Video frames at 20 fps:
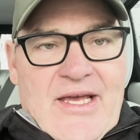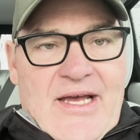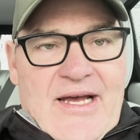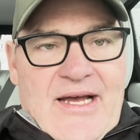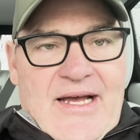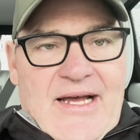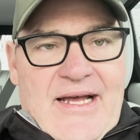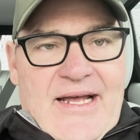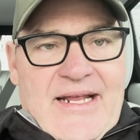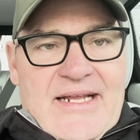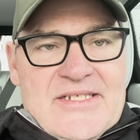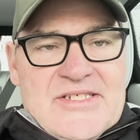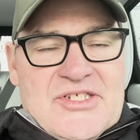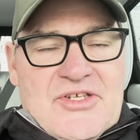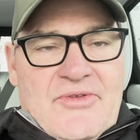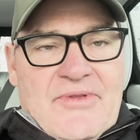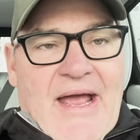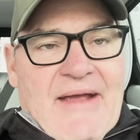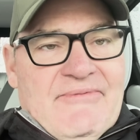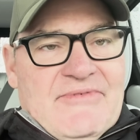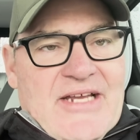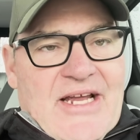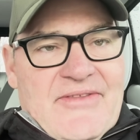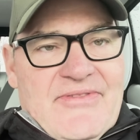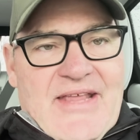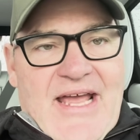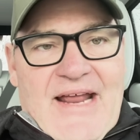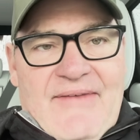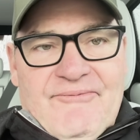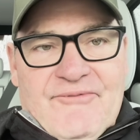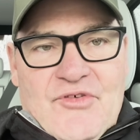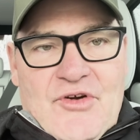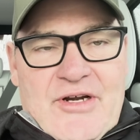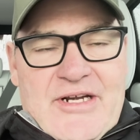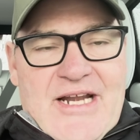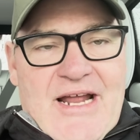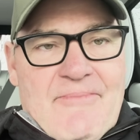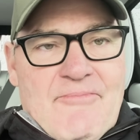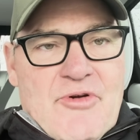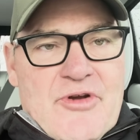And so I've done that for a
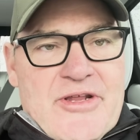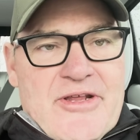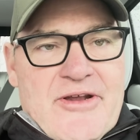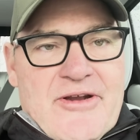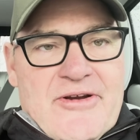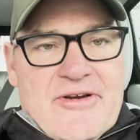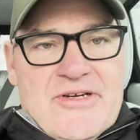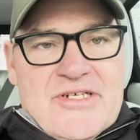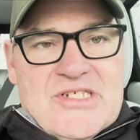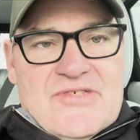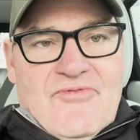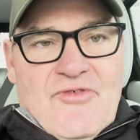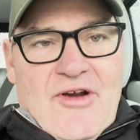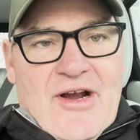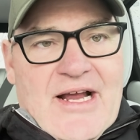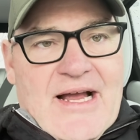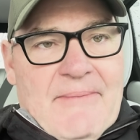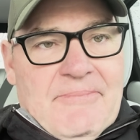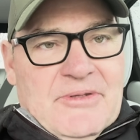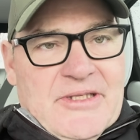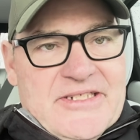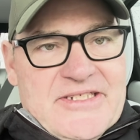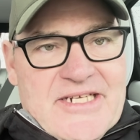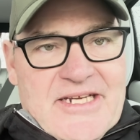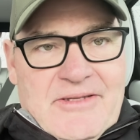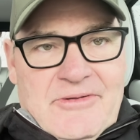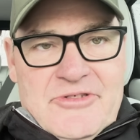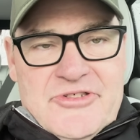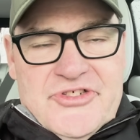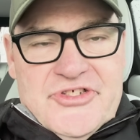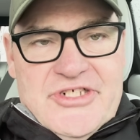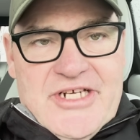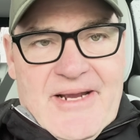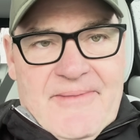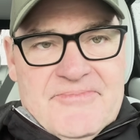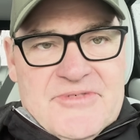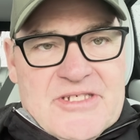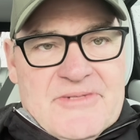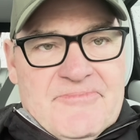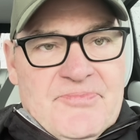number of years for a couple of
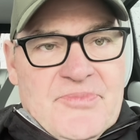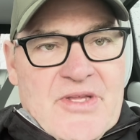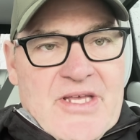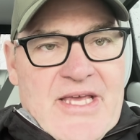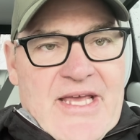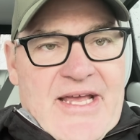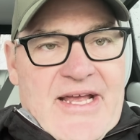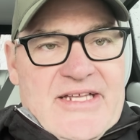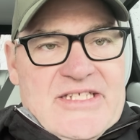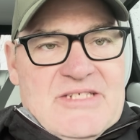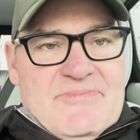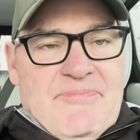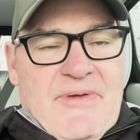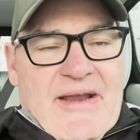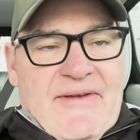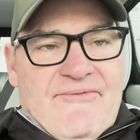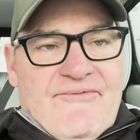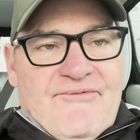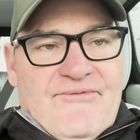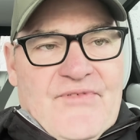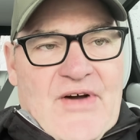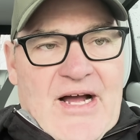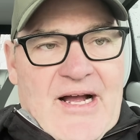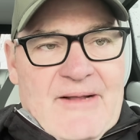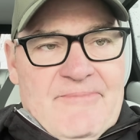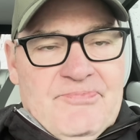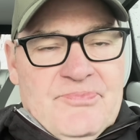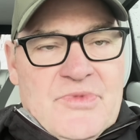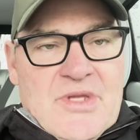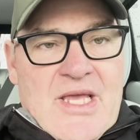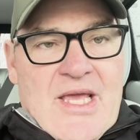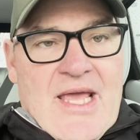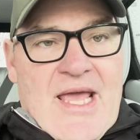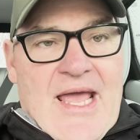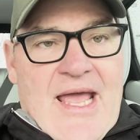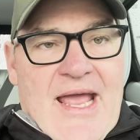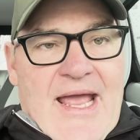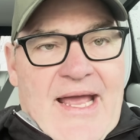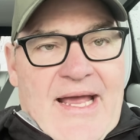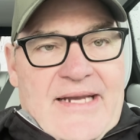dealerships. It's been fun.
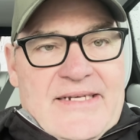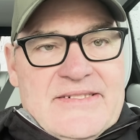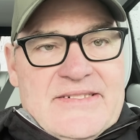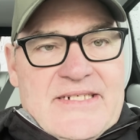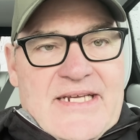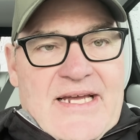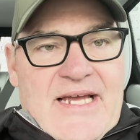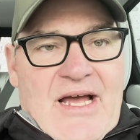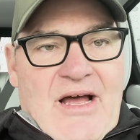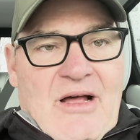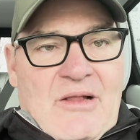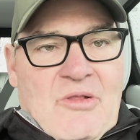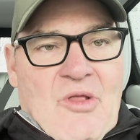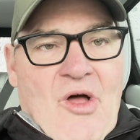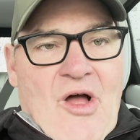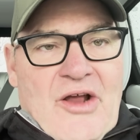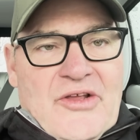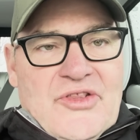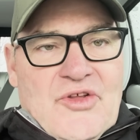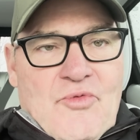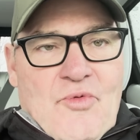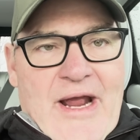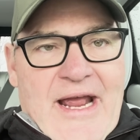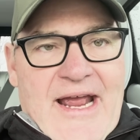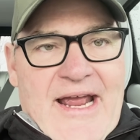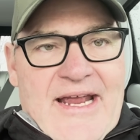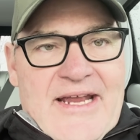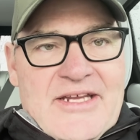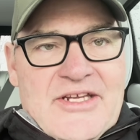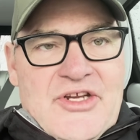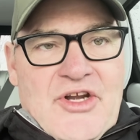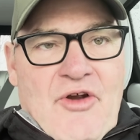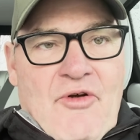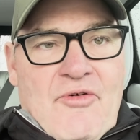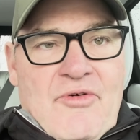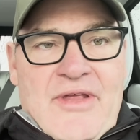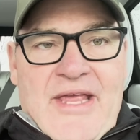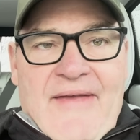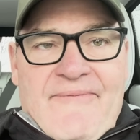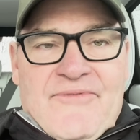And along the way,
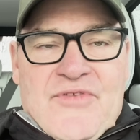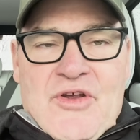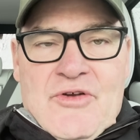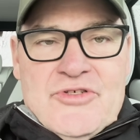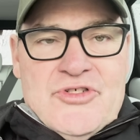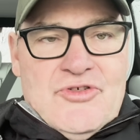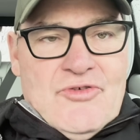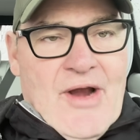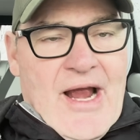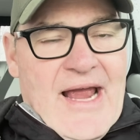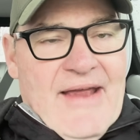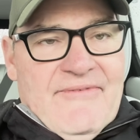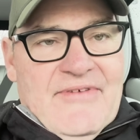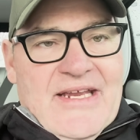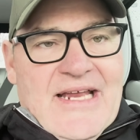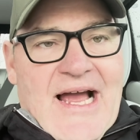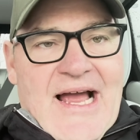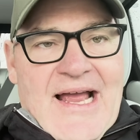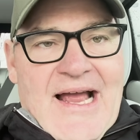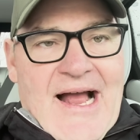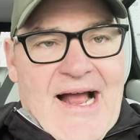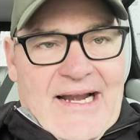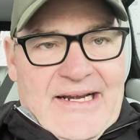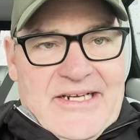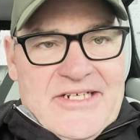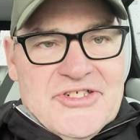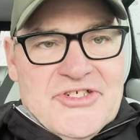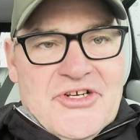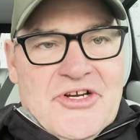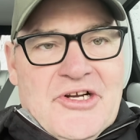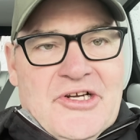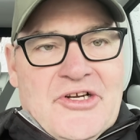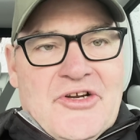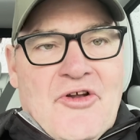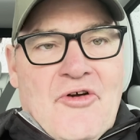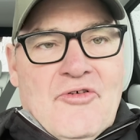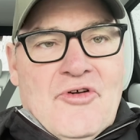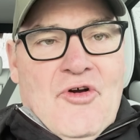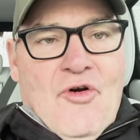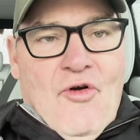if you're driving Ioniqs, you're going to
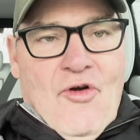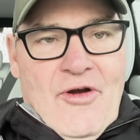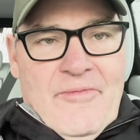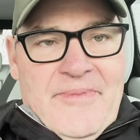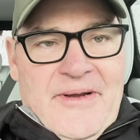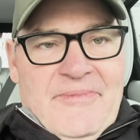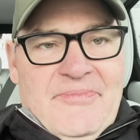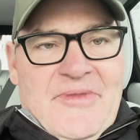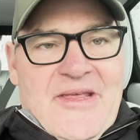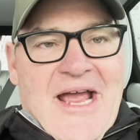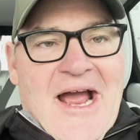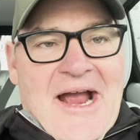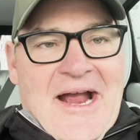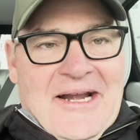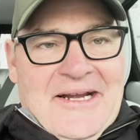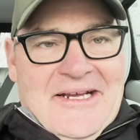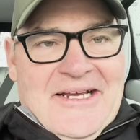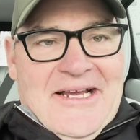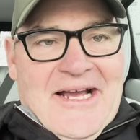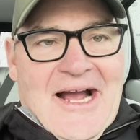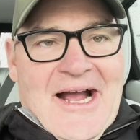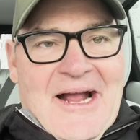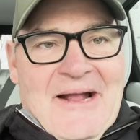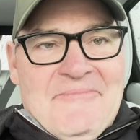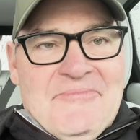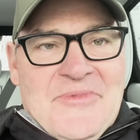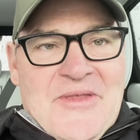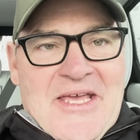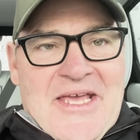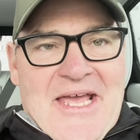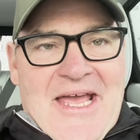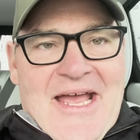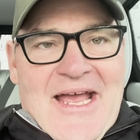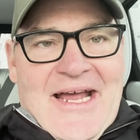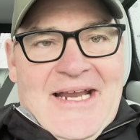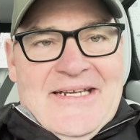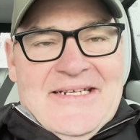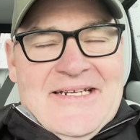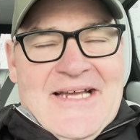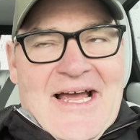know Corbin, the Ioniq guy.
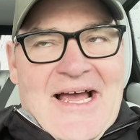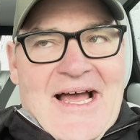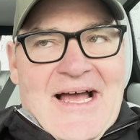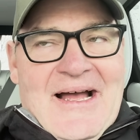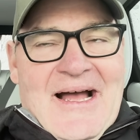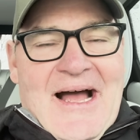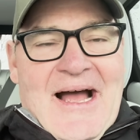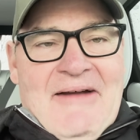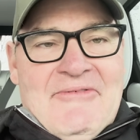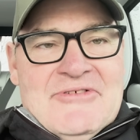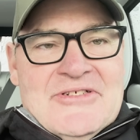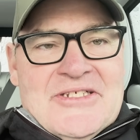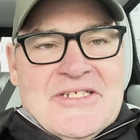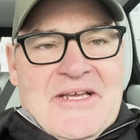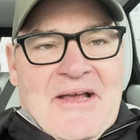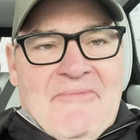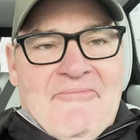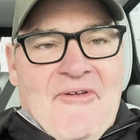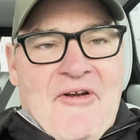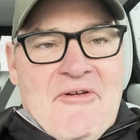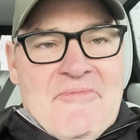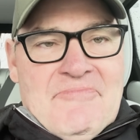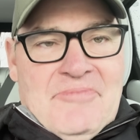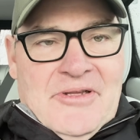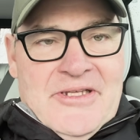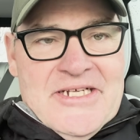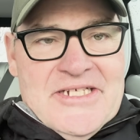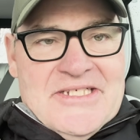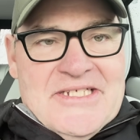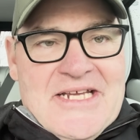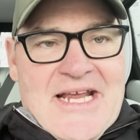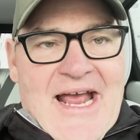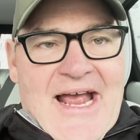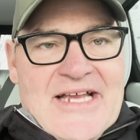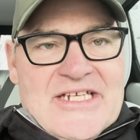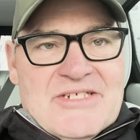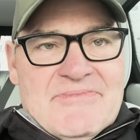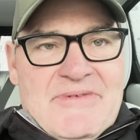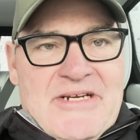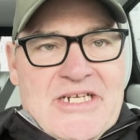And I was very pleased he
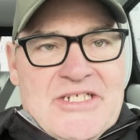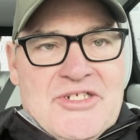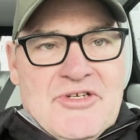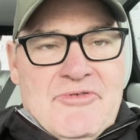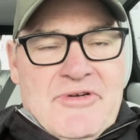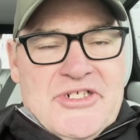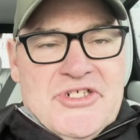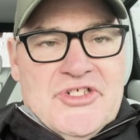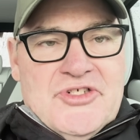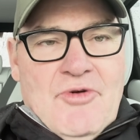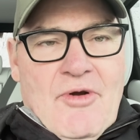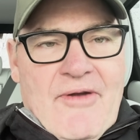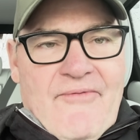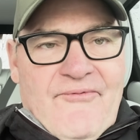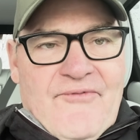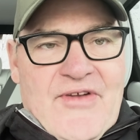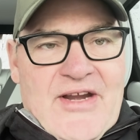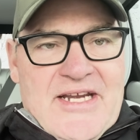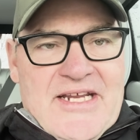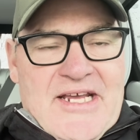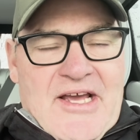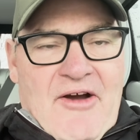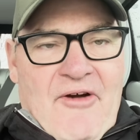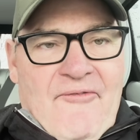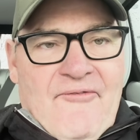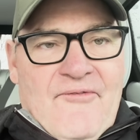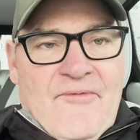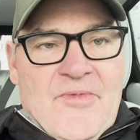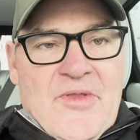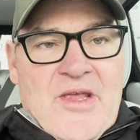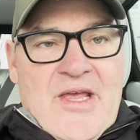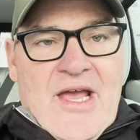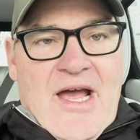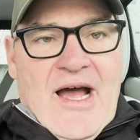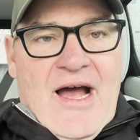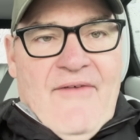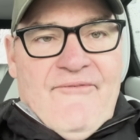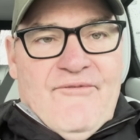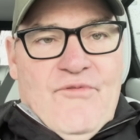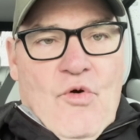asked me to do a short video
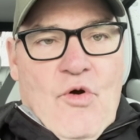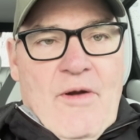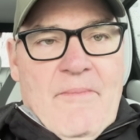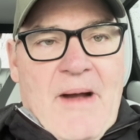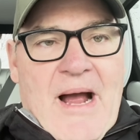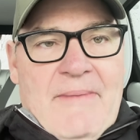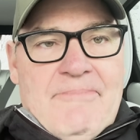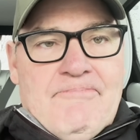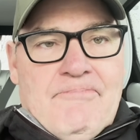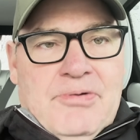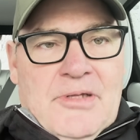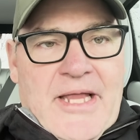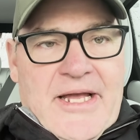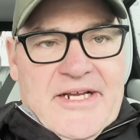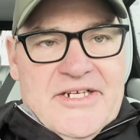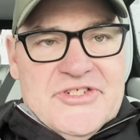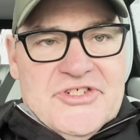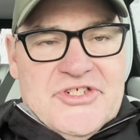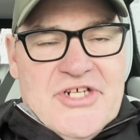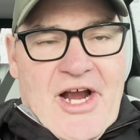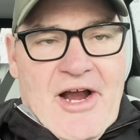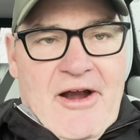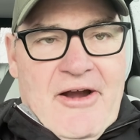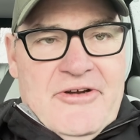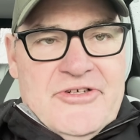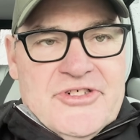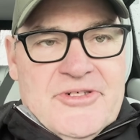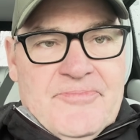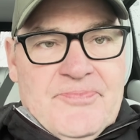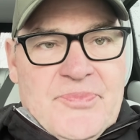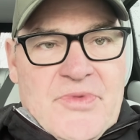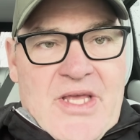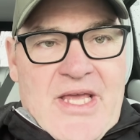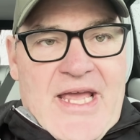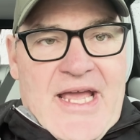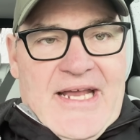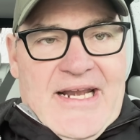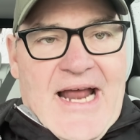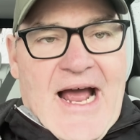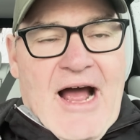for him on plug-in charge
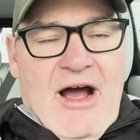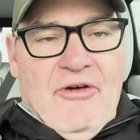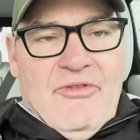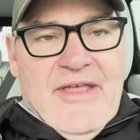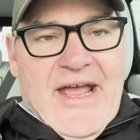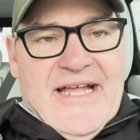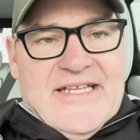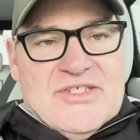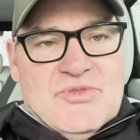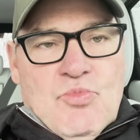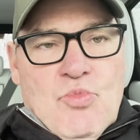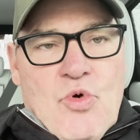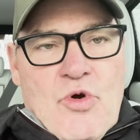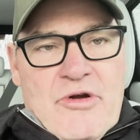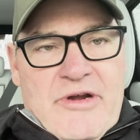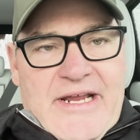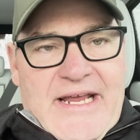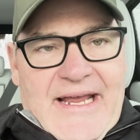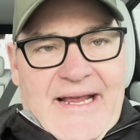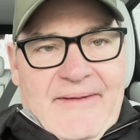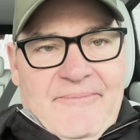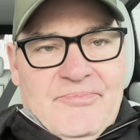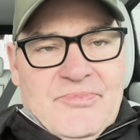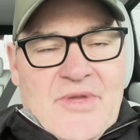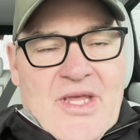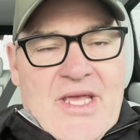and how that's working.